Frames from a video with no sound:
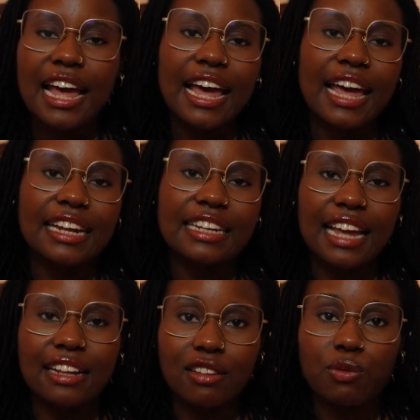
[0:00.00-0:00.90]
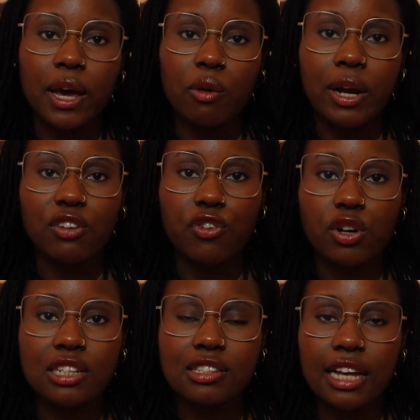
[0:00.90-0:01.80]
And yeah, that's why I went
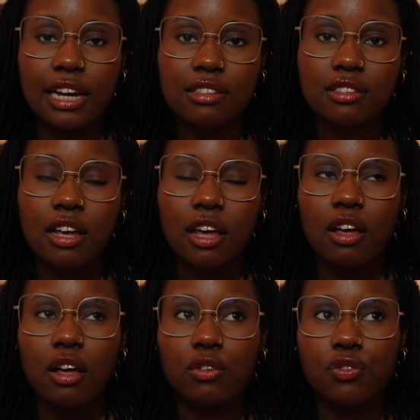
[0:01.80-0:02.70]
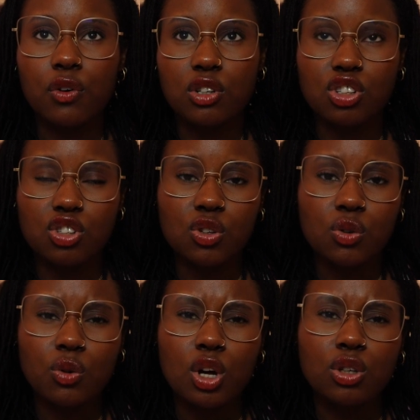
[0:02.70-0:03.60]
for the size of
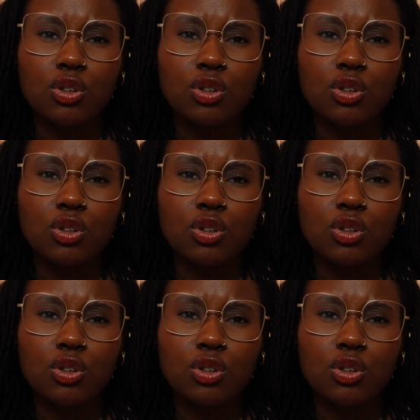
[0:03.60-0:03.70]
42.